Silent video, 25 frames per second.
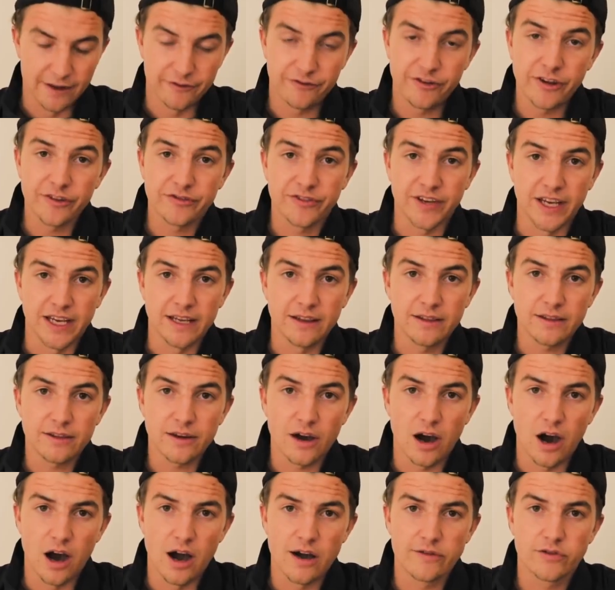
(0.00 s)
And in
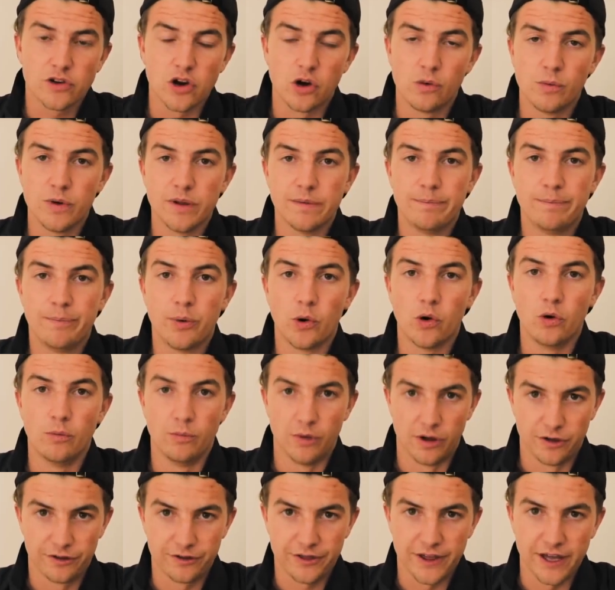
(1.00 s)
15th, I've gone with
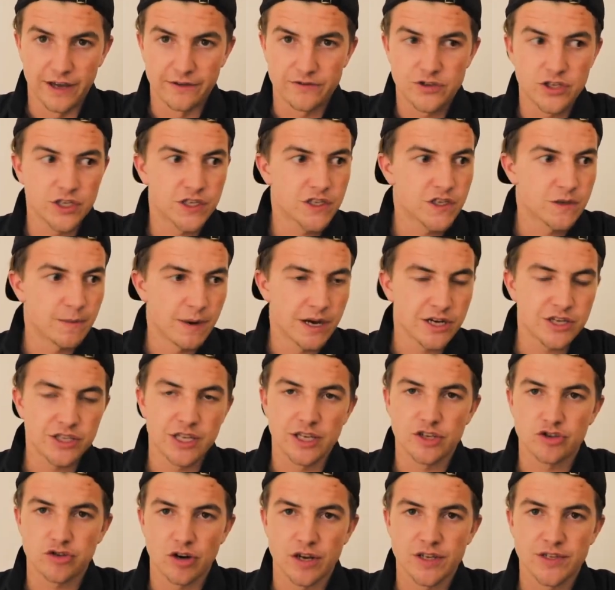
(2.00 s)
Bournemouth. They've just
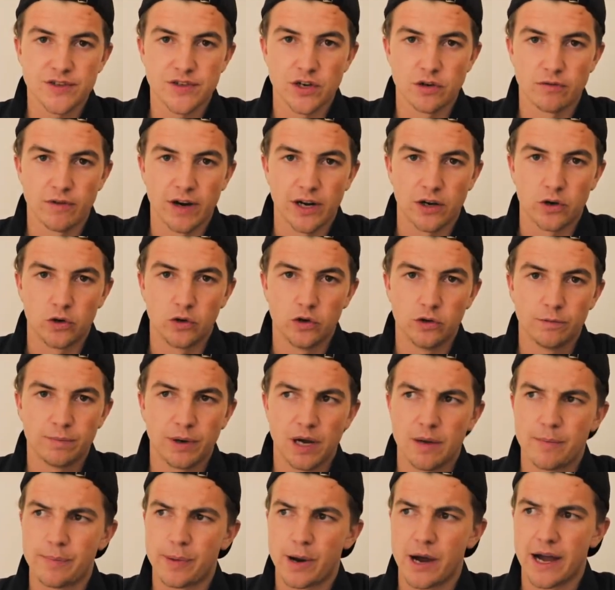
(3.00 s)
smashed their transfer record
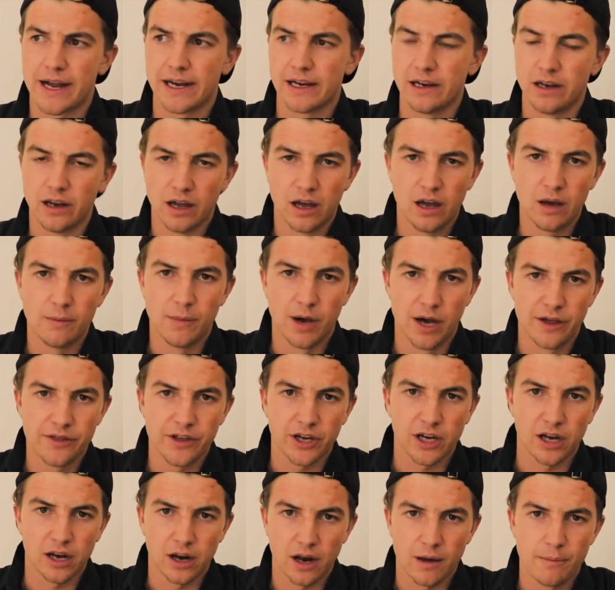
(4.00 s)
by buying Lerma,
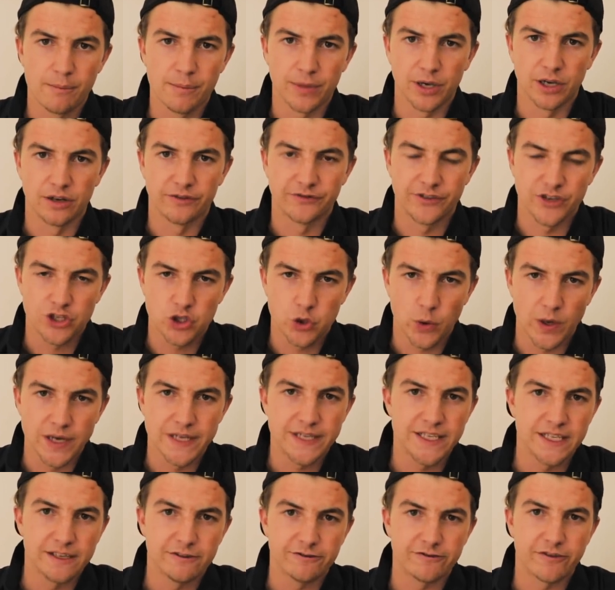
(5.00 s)
the Colombian, for
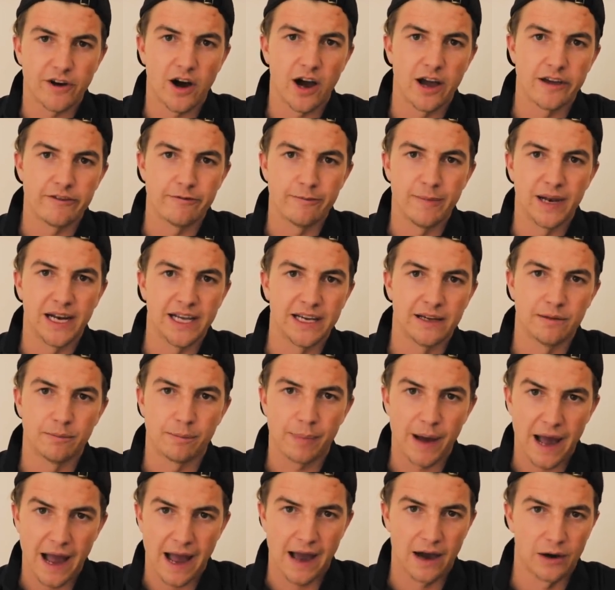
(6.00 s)
£25
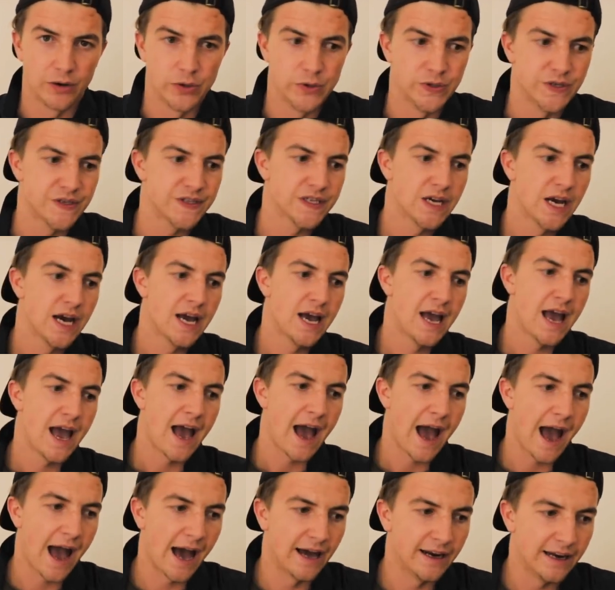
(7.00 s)
million.
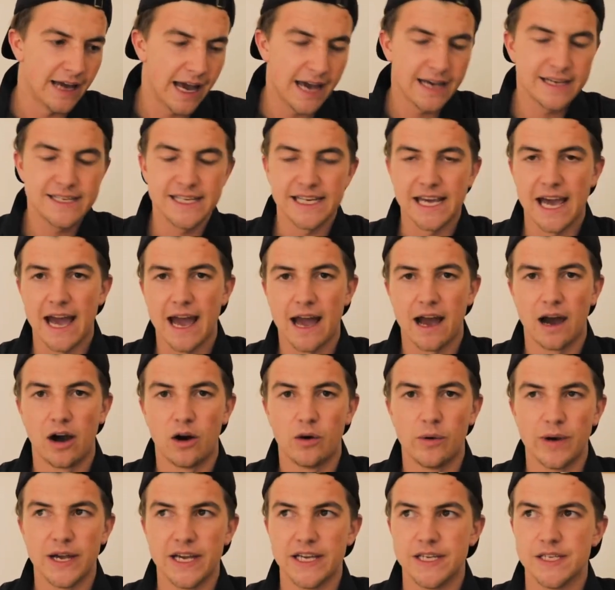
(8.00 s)
And Eddie
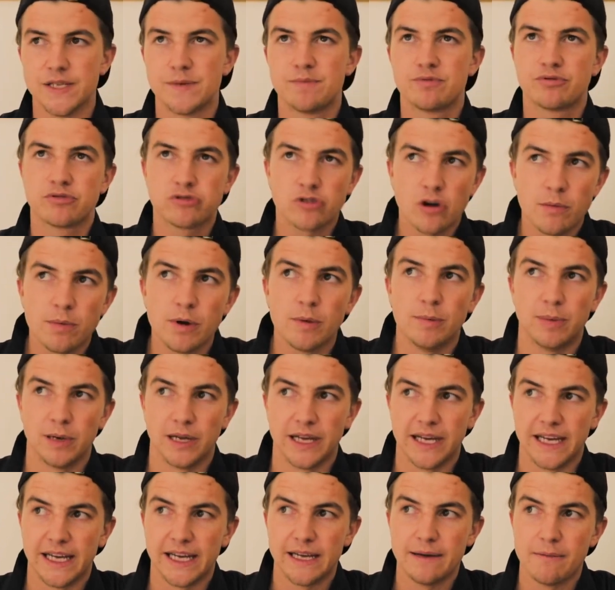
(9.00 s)
Howe is
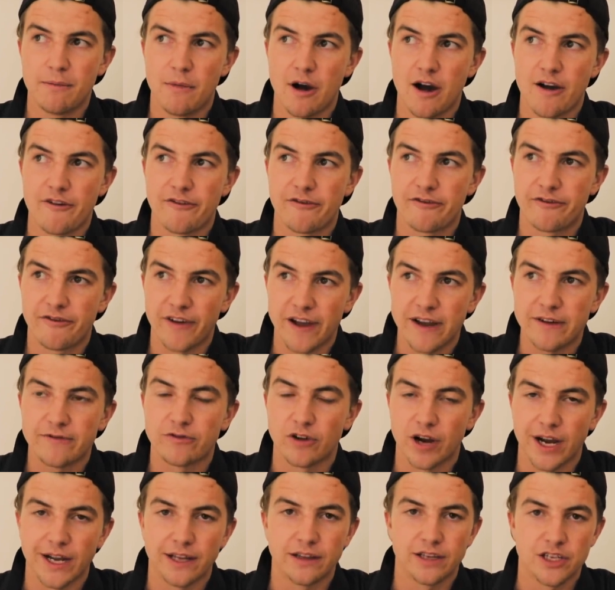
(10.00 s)
probably my
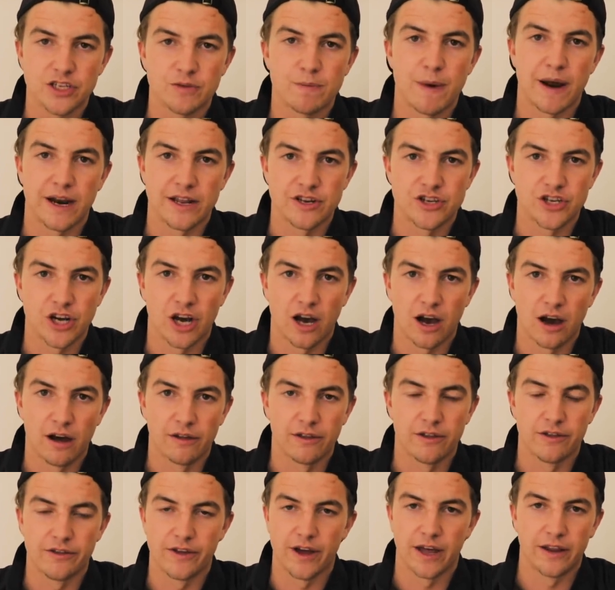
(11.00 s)
favourite English manager
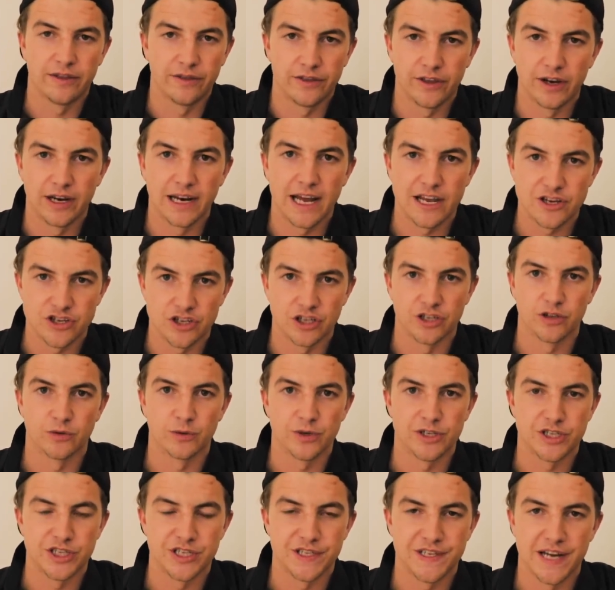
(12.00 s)
other than the
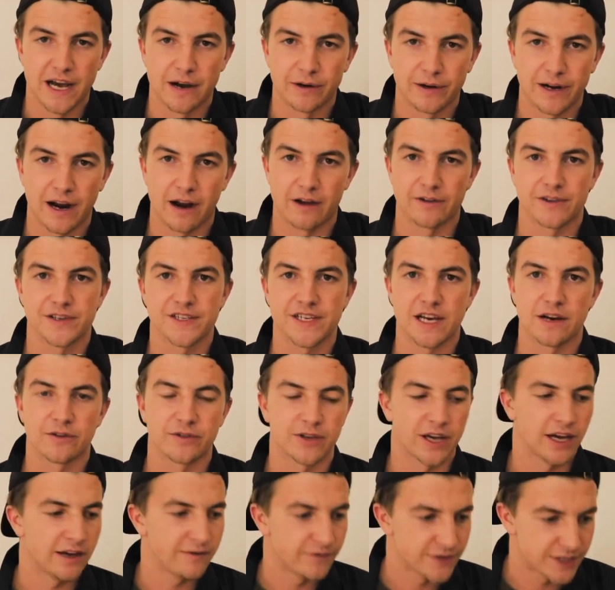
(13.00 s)
legend, which is now Gareth
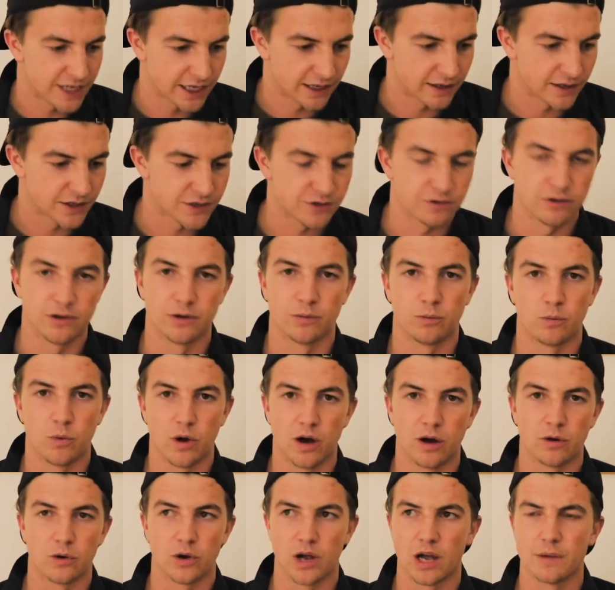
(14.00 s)
Southgate, for taking us to a
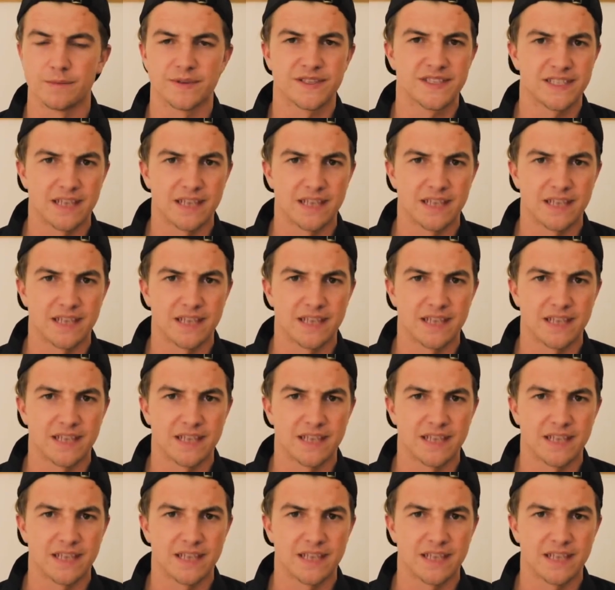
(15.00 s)
World Cup